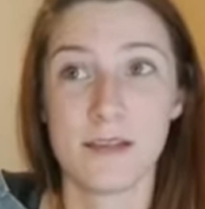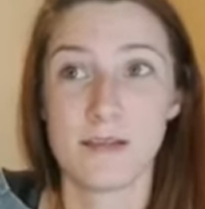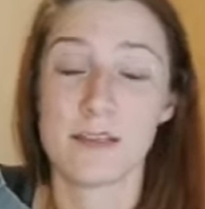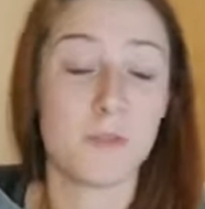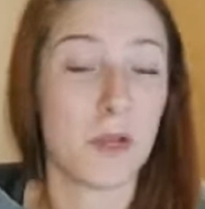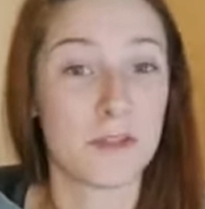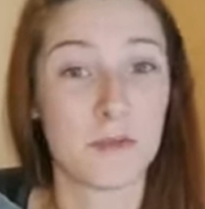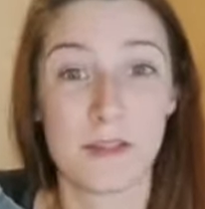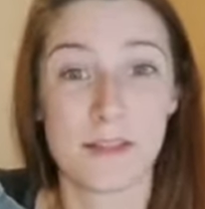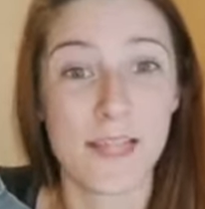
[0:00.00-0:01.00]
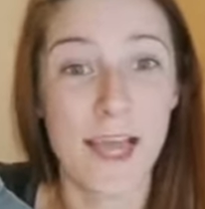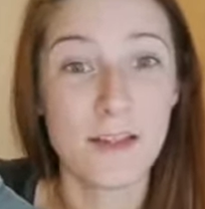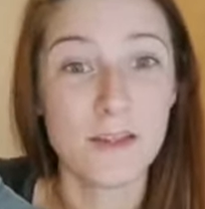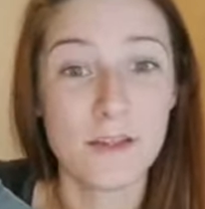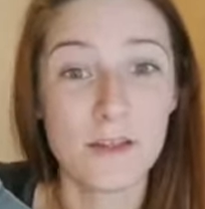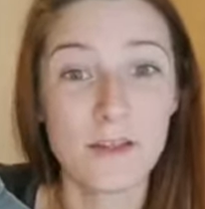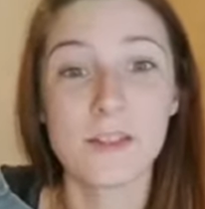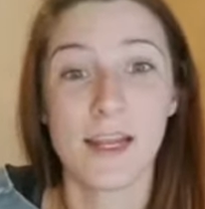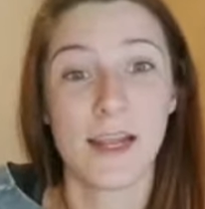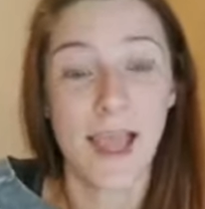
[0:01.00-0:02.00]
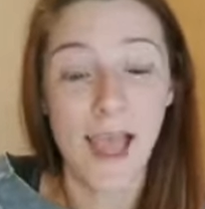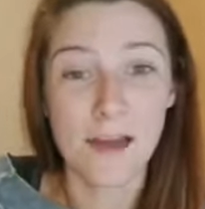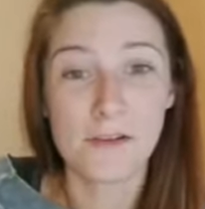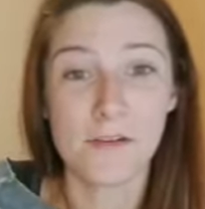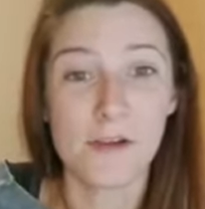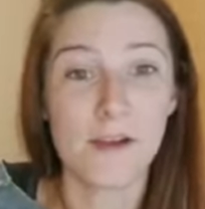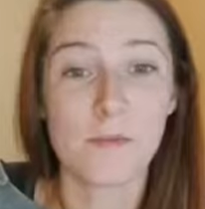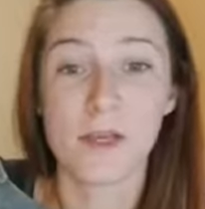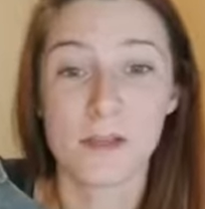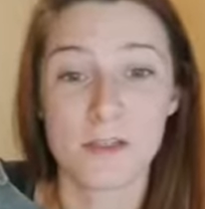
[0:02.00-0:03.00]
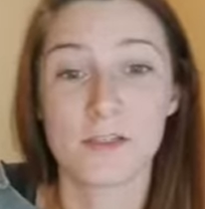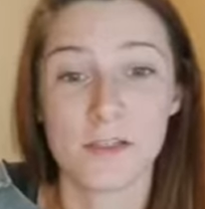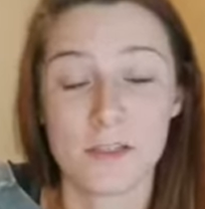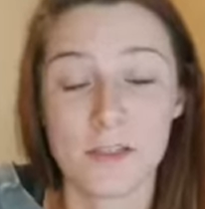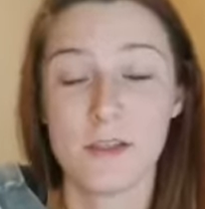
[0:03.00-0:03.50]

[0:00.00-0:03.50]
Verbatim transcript: smell some of the testers, get a catalog because your